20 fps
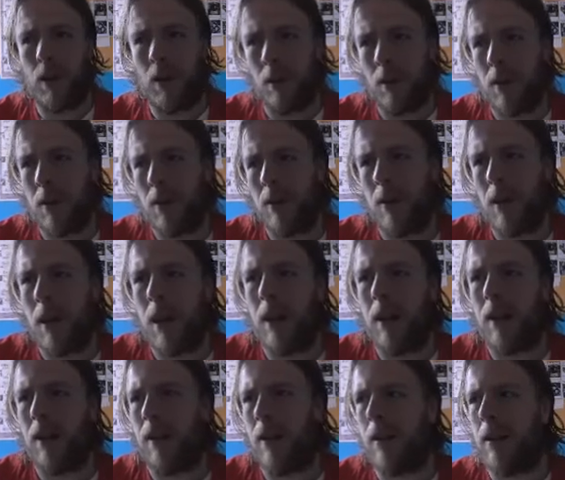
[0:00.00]
human,
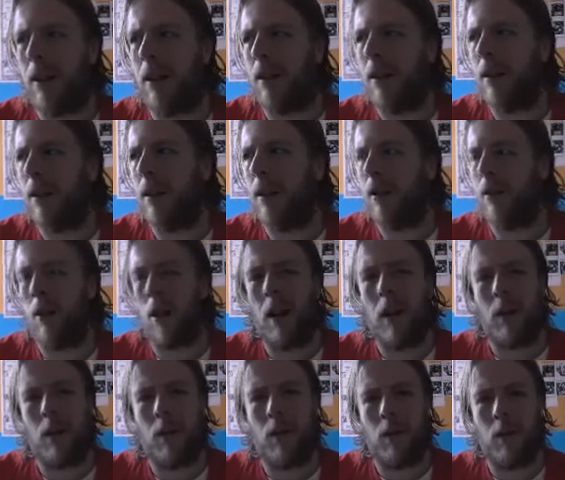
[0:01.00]
it didn't
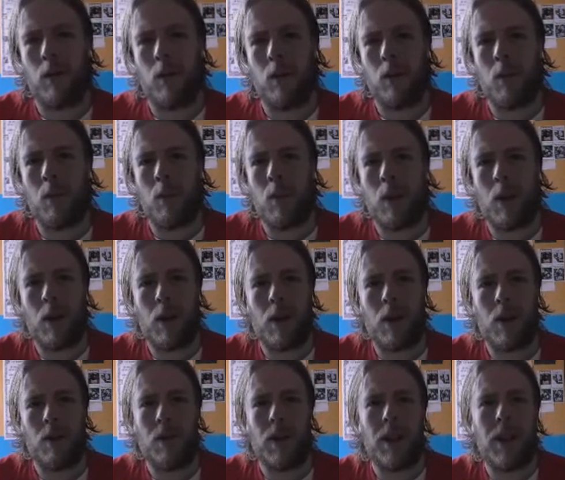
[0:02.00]
detract from
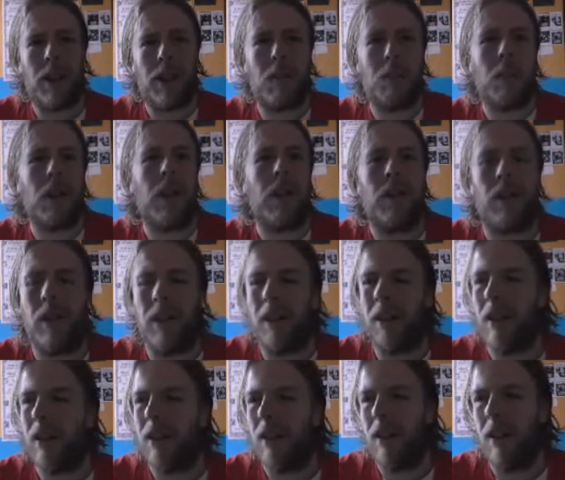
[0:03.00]
her
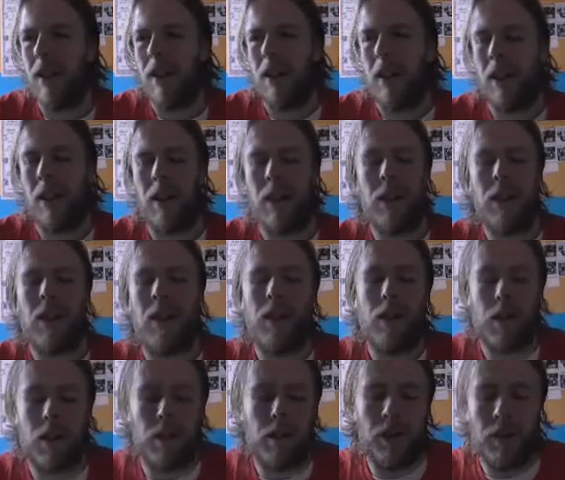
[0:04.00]
relatability, in that, you
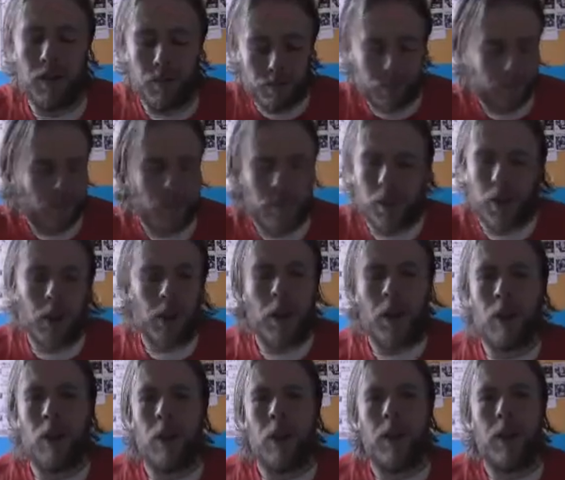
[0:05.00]
know, she's
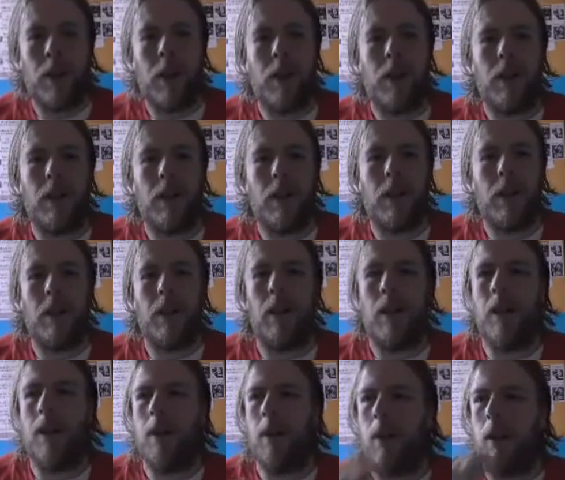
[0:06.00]
going around
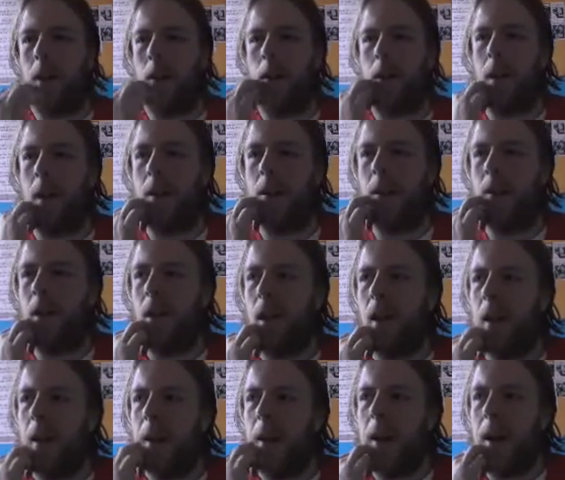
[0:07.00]
the universe with this
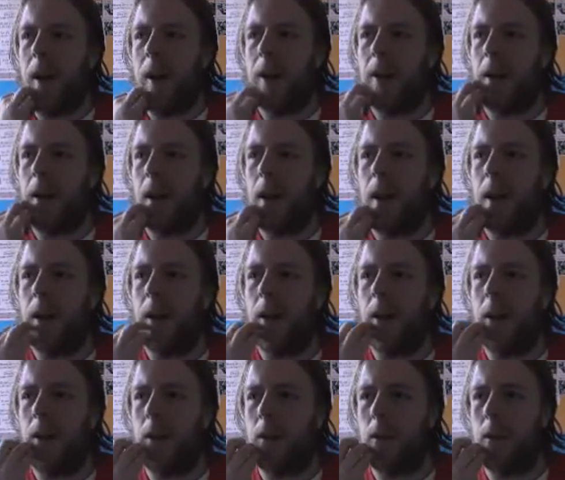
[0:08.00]
guy
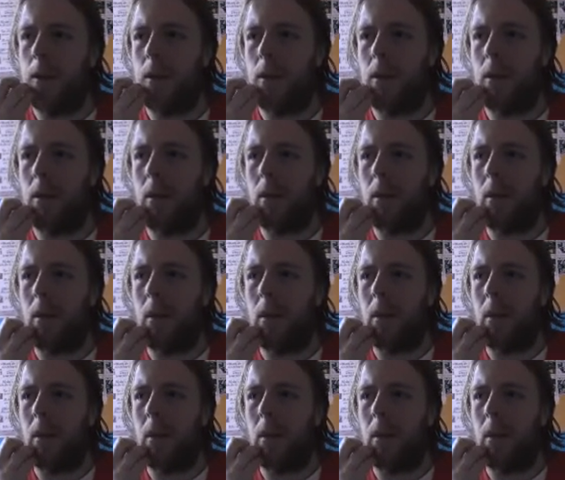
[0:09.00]
who's,